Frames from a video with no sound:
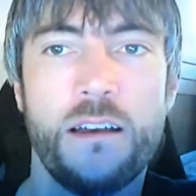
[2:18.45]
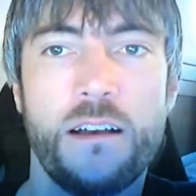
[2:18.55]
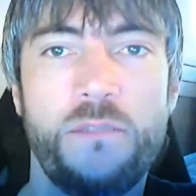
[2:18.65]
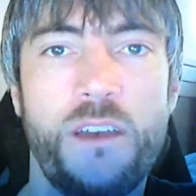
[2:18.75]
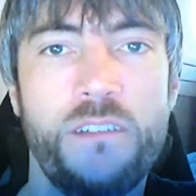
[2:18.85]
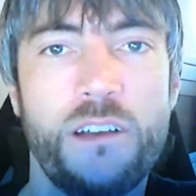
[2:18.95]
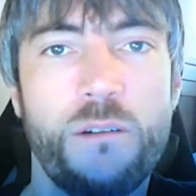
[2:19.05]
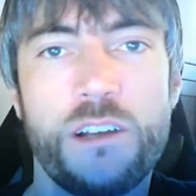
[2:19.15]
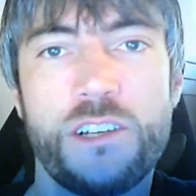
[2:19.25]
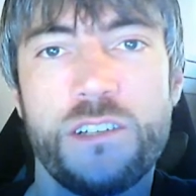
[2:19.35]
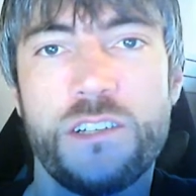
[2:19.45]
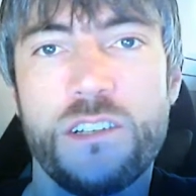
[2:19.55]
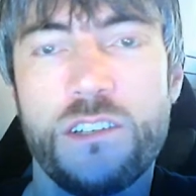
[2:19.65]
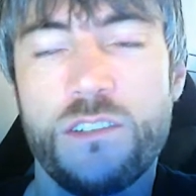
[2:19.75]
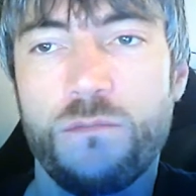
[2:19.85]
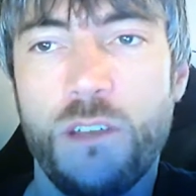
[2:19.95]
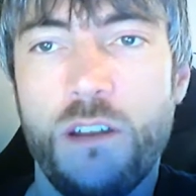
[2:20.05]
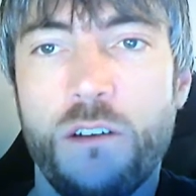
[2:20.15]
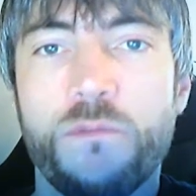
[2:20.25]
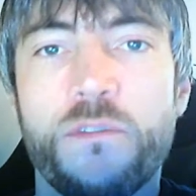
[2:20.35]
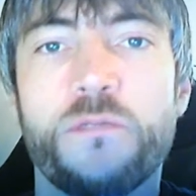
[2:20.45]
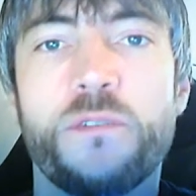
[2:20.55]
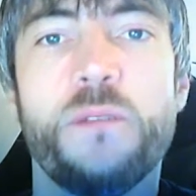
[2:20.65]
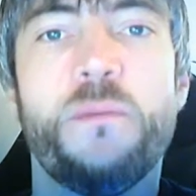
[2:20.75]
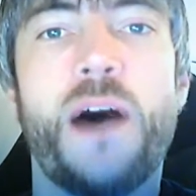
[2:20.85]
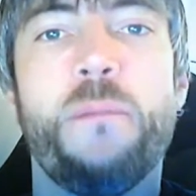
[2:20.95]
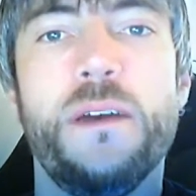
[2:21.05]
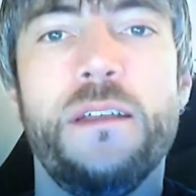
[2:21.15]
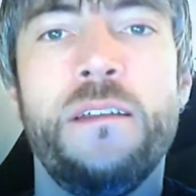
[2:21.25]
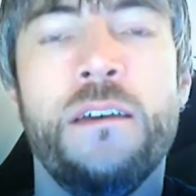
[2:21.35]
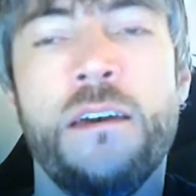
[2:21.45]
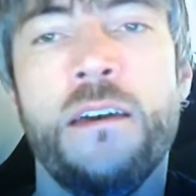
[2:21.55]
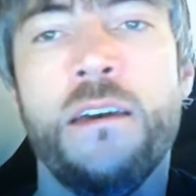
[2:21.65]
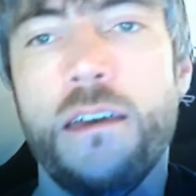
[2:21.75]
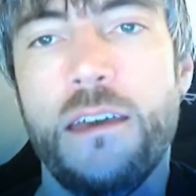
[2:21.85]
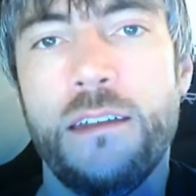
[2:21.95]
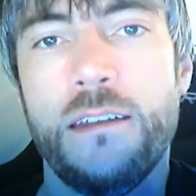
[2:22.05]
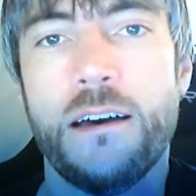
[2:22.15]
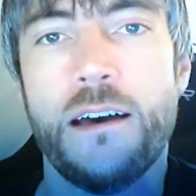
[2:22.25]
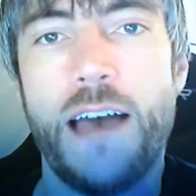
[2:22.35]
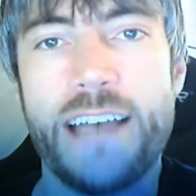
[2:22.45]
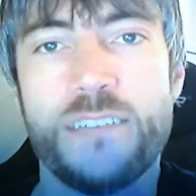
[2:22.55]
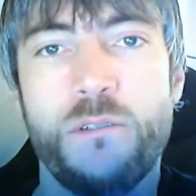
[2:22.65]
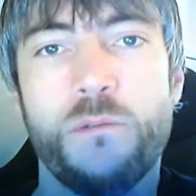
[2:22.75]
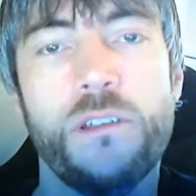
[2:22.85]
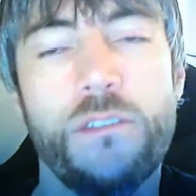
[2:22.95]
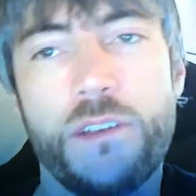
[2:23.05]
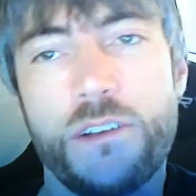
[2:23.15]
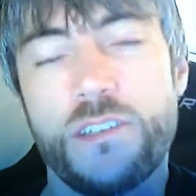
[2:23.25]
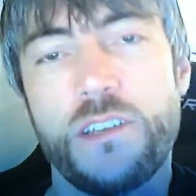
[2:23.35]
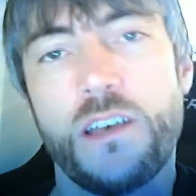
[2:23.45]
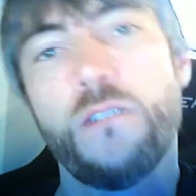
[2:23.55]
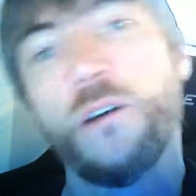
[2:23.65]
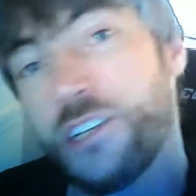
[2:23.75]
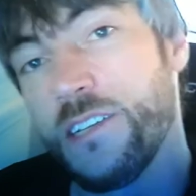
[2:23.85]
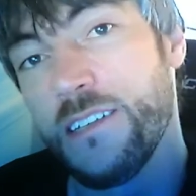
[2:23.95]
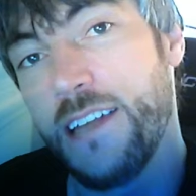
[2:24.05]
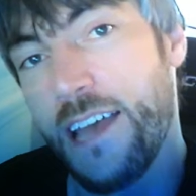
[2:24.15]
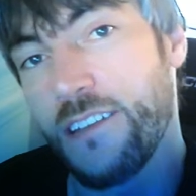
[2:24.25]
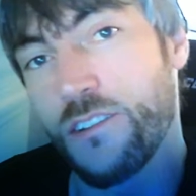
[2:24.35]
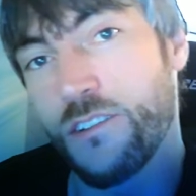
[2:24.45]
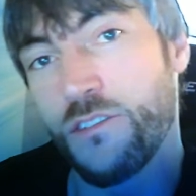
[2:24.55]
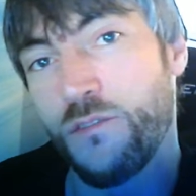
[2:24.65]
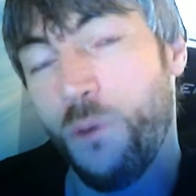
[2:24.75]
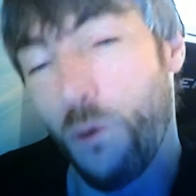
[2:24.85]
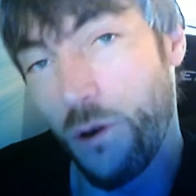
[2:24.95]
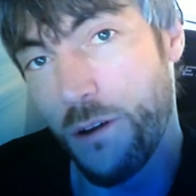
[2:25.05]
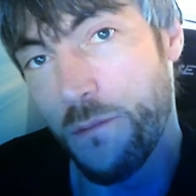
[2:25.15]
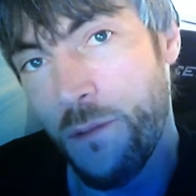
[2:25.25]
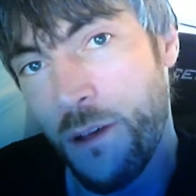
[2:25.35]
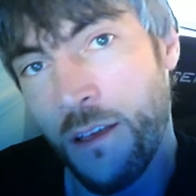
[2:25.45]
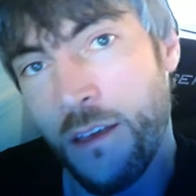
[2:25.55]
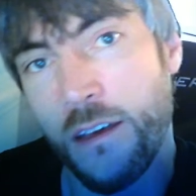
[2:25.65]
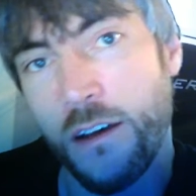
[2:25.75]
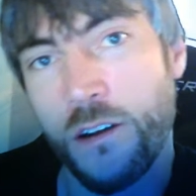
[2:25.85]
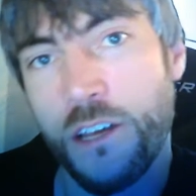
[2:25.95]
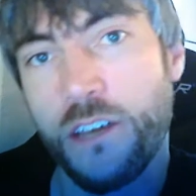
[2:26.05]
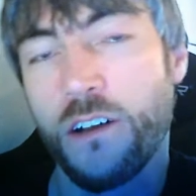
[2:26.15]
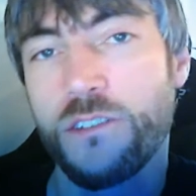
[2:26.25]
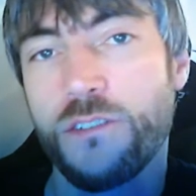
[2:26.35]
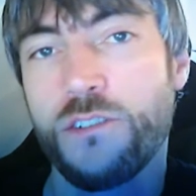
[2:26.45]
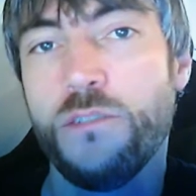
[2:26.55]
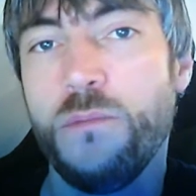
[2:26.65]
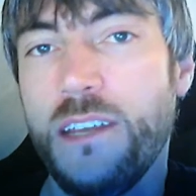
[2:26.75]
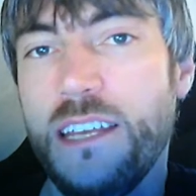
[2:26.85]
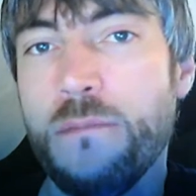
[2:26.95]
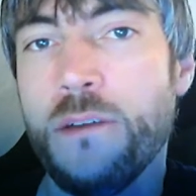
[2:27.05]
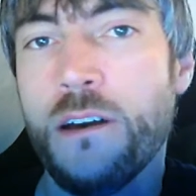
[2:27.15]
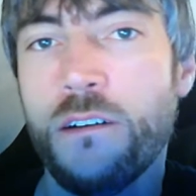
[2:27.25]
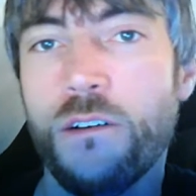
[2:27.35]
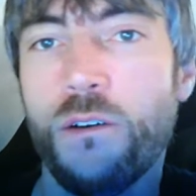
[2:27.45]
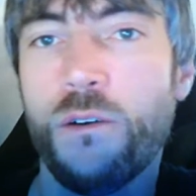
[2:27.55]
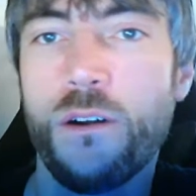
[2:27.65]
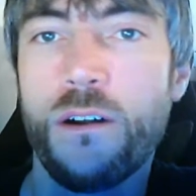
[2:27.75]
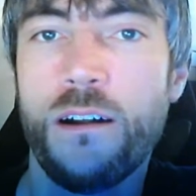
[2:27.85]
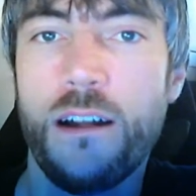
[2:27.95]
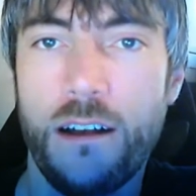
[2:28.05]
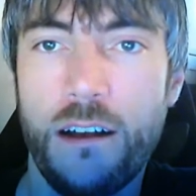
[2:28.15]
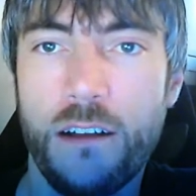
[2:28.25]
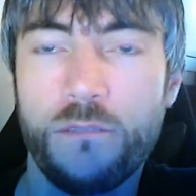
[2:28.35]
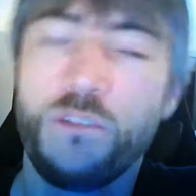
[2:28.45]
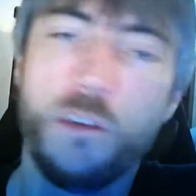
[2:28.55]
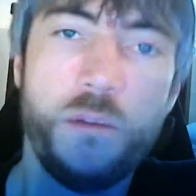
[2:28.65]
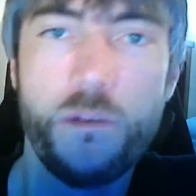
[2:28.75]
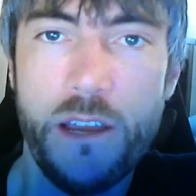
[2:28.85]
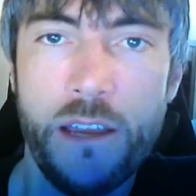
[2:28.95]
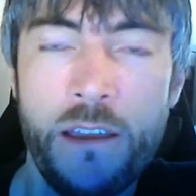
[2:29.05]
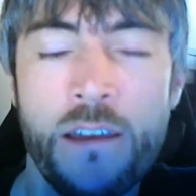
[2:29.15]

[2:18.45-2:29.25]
If you have any questions, just feel free to pop in and ask me one. There's questions and answers forum, or you can also shoot me an email or give me a ring.